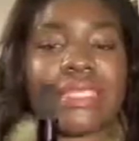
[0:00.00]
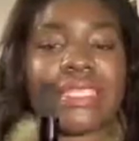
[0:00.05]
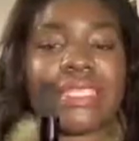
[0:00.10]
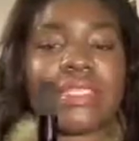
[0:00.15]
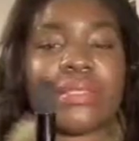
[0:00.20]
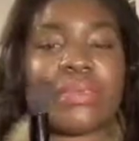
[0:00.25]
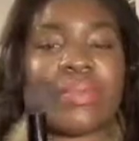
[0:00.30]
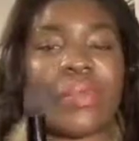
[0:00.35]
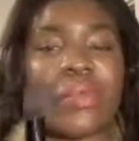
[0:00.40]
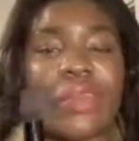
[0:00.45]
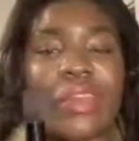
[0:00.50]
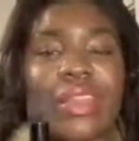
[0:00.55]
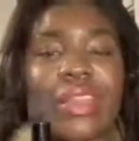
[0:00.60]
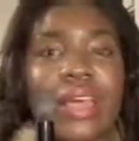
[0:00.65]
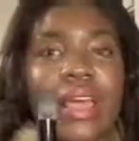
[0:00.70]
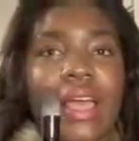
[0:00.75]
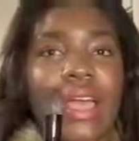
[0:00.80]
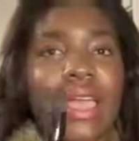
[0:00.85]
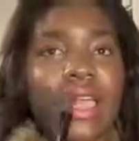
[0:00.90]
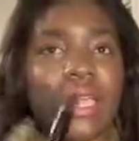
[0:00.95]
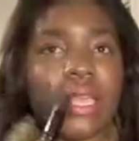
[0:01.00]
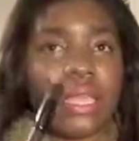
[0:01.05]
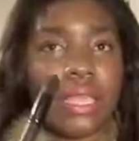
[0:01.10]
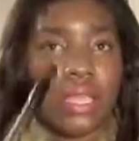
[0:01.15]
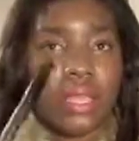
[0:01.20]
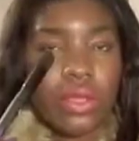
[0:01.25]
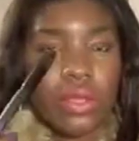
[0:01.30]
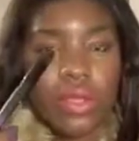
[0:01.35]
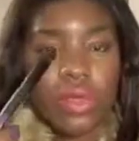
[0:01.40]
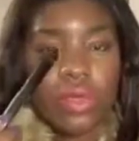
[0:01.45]
it's more like
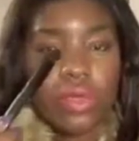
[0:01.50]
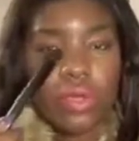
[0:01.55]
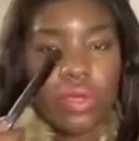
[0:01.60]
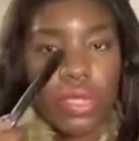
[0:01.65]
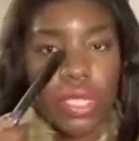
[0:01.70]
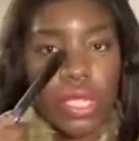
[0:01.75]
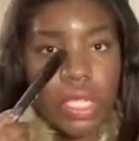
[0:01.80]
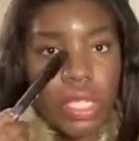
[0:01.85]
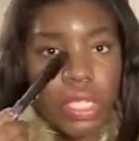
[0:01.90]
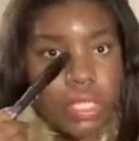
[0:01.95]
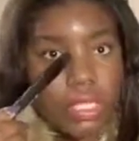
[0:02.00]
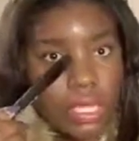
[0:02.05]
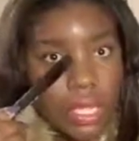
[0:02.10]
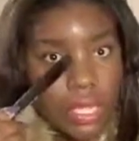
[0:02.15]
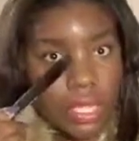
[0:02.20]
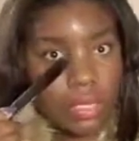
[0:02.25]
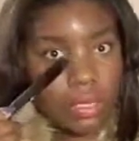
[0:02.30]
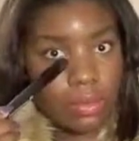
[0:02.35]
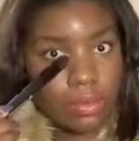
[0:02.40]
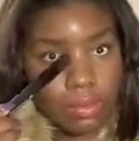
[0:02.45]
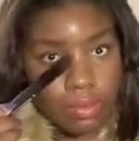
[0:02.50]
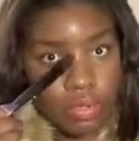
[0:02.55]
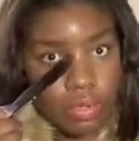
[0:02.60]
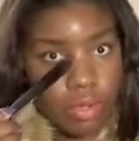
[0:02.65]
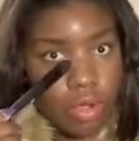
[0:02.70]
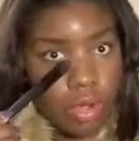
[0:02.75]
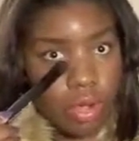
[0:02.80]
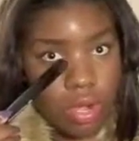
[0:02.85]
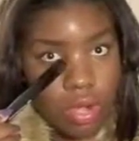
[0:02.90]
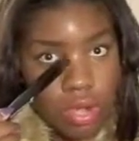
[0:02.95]
for getting like them
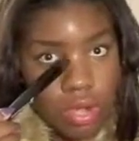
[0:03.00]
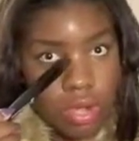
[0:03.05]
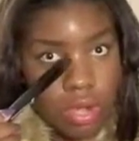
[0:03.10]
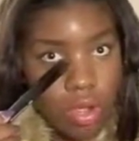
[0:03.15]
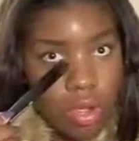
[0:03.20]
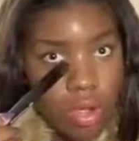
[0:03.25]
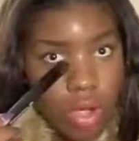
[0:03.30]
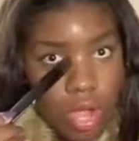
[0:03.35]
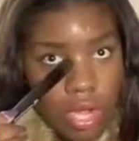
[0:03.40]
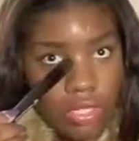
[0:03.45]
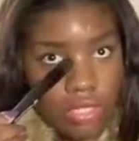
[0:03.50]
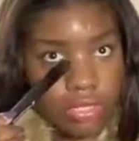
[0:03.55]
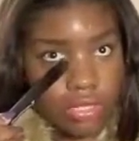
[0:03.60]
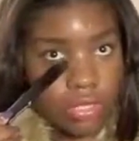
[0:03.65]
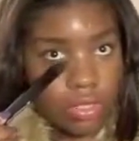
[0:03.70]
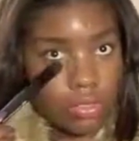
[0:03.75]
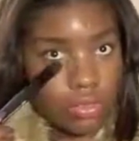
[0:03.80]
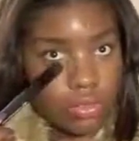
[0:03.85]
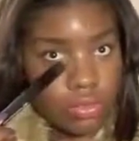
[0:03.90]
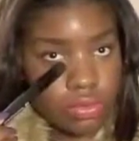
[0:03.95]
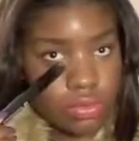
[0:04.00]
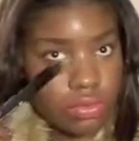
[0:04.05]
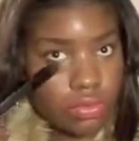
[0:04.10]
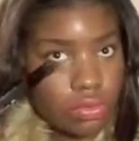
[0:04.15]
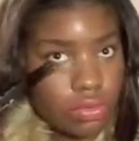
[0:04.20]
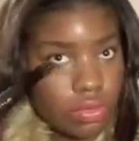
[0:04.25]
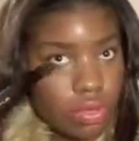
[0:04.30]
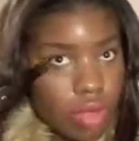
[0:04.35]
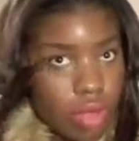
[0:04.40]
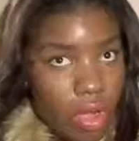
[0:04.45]
dark hard circle
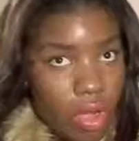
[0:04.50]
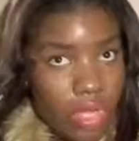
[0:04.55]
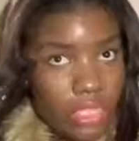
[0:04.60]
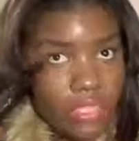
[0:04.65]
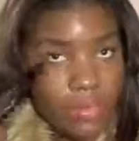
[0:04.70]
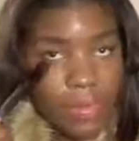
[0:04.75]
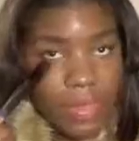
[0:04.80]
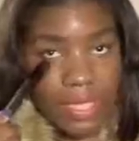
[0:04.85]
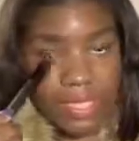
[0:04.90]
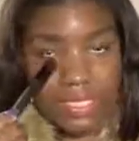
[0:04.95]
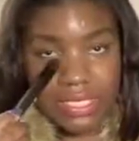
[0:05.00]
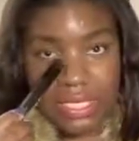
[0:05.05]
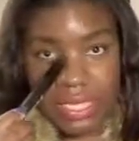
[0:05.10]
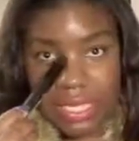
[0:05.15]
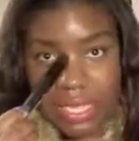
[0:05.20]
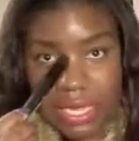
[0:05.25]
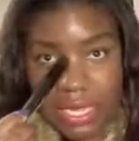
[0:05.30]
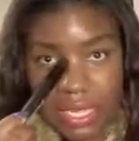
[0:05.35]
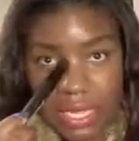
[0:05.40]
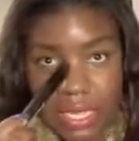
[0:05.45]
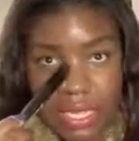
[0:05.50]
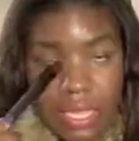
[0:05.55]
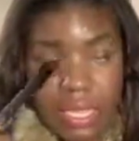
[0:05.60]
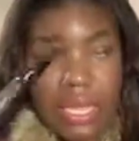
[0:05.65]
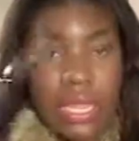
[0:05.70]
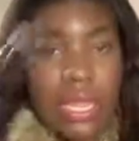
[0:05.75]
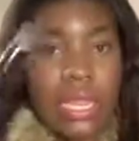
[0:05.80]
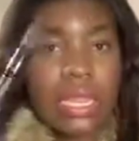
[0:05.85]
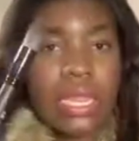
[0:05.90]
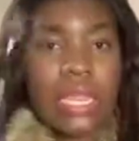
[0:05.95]
hard spots to get in
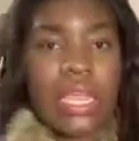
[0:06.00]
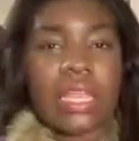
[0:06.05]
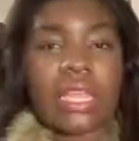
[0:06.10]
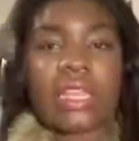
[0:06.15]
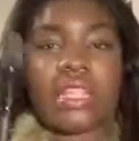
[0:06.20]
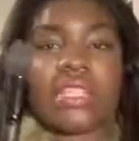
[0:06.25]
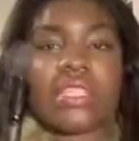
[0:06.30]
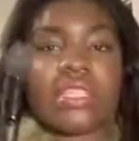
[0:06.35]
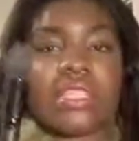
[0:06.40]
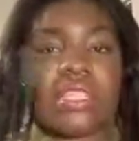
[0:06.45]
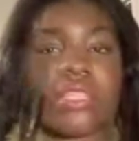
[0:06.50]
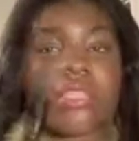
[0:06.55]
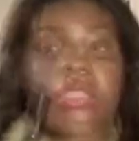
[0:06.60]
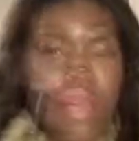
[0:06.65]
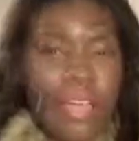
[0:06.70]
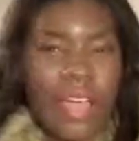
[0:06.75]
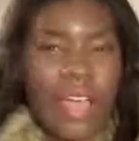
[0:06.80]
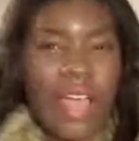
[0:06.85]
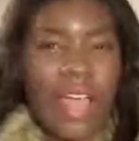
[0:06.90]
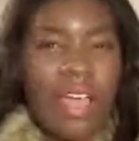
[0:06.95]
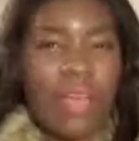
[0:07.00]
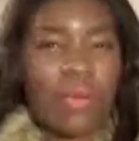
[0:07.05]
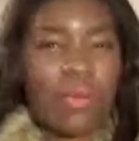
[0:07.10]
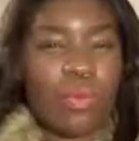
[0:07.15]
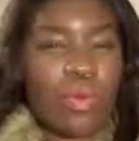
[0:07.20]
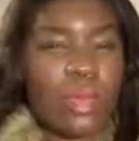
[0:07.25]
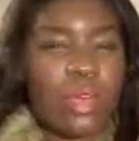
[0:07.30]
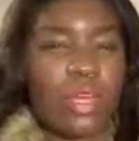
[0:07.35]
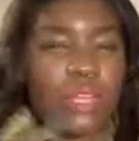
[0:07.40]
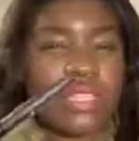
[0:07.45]
like this is oh yeah i
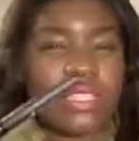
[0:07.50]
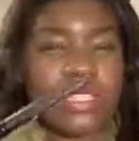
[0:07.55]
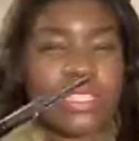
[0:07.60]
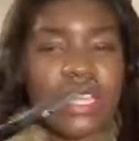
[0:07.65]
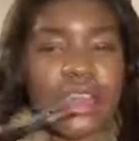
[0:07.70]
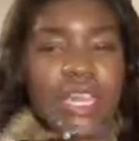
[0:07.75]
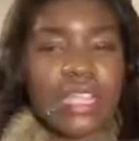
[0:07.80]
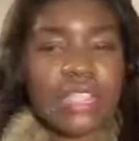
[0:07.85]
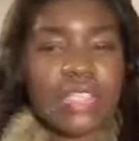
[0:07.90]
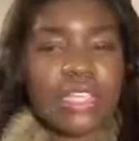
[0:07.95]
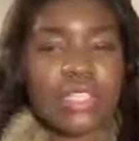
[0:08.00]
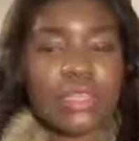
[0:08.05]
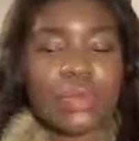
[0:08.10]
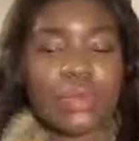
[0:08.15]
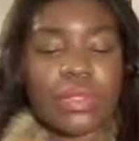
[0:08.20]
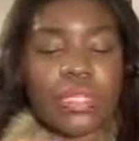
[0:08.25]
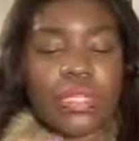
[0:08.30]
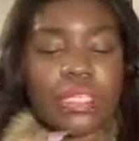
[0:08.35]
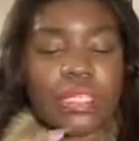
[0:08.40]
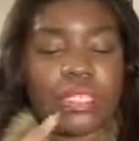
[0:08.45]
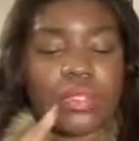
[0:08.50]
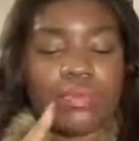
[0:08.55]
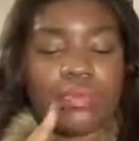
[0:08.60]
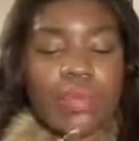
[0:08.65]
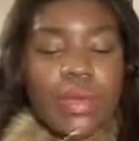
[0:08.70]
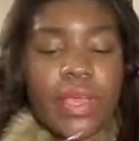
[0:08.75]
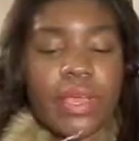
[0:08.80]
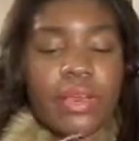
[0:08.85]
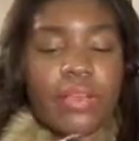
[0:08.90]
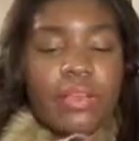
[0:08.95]
would say this one is
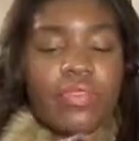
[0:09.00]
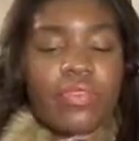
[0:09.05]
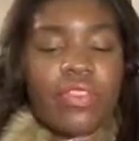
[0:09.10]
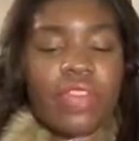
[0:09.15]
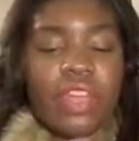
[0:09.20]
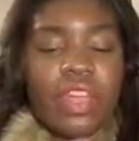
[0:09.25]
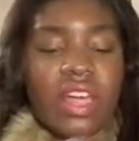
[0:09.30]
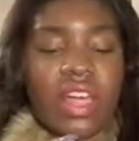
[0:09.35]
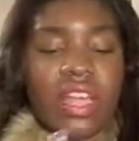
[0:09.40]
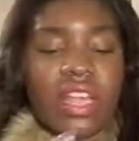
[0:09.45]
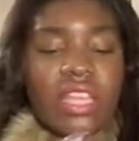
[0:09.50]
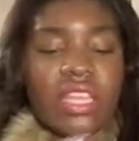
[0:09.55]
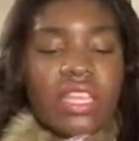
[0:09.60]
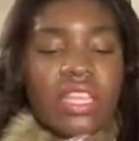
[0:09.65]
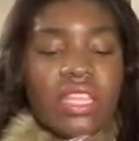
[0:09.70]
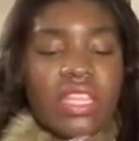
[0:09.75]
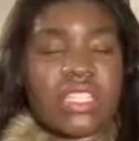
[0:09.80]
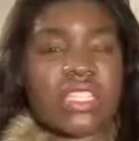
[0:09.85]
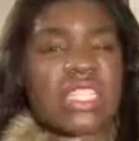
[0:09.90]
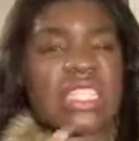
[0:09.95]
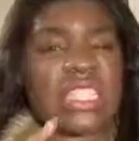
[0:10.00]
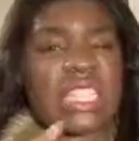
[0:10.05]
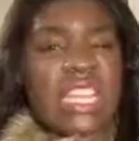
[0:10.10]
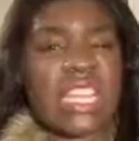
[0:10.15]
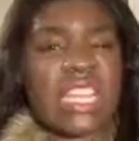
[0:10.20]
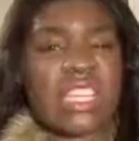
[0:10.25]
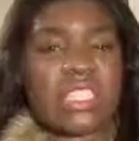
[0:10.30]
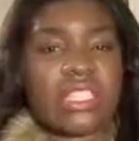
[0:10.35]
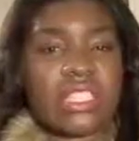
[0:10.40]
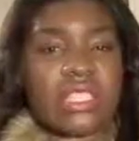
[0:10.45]
better for like just
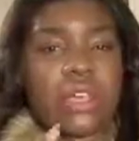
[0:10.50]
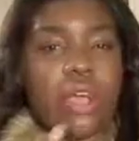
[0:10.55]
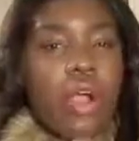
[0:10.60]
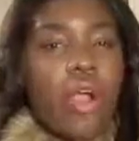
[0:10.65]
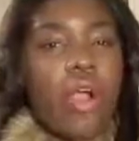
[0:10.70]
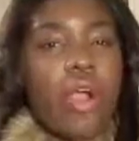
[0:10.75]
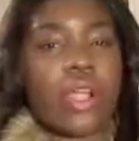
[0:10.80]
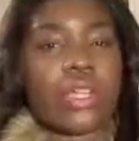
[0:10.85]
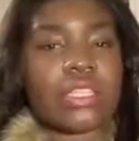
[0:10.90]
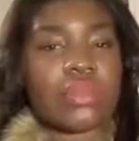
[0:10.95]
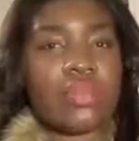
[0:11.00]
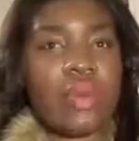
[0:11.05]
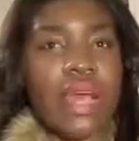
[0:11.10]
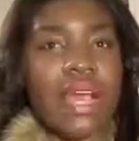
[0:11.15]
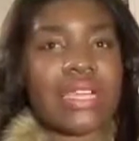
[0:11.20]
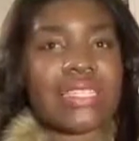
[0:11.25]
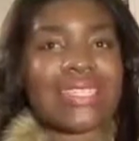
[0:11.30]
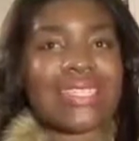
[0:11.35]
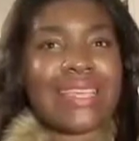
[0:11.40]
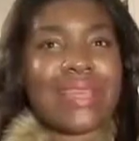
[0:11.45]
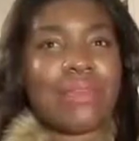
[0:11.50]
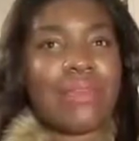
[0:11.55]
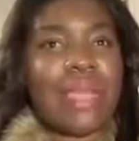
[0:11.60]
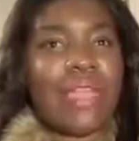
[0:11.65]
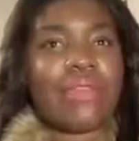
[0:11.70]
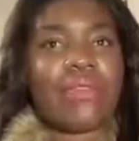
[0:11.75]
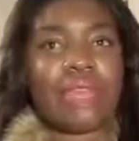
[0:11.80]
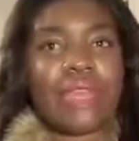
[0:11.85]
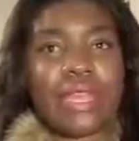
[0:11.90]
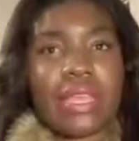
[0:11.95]
getting into the hard spots and
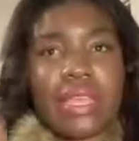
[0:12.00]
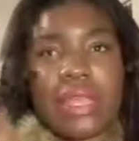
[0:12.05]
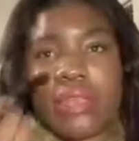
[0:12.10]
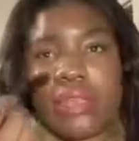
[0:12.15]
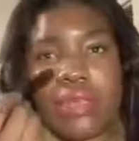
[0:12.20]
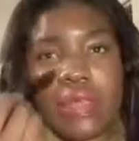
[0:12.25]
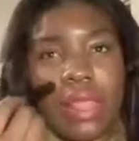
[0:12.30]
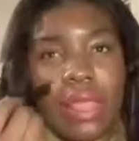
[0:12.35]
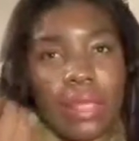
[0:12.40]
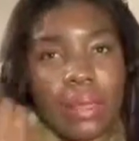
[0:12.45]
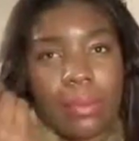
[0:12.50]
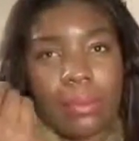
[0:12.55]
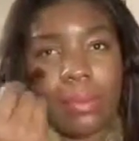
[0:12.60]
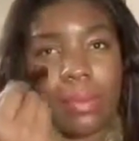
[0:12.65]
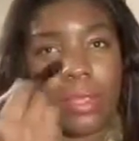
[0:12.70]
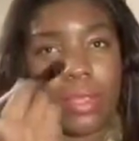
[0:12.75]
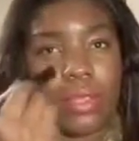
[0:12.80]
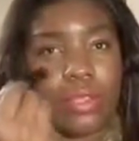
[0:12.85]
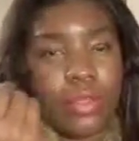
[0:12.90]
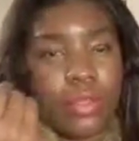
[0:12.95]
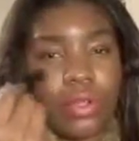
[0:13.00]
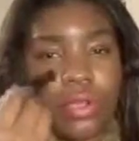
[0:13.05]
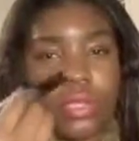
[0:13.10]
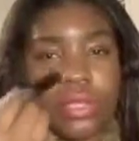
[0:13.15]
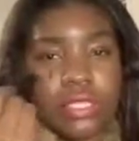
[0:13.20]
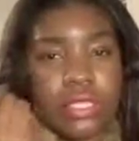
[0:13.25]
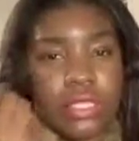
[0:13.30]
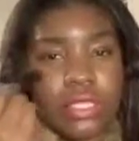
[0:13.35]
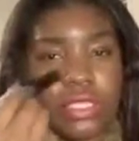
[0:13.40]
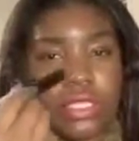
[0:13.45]
maybe even like blending your
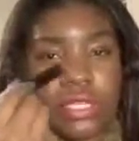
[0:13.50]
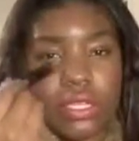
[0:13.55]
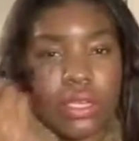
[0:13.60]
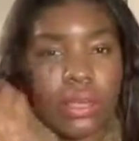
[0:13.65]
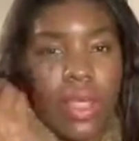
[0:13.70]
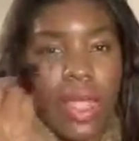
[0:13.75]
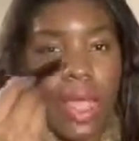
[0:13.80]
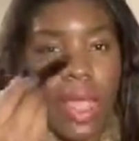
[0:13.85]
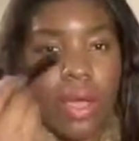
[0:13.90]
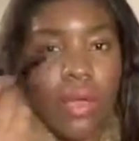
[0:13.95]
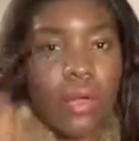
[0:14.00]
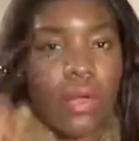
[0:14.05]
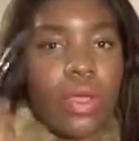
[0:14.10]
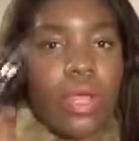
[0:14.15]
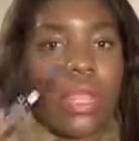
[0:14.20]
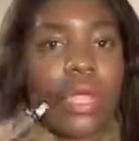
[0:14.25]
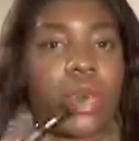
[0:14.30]
concealer out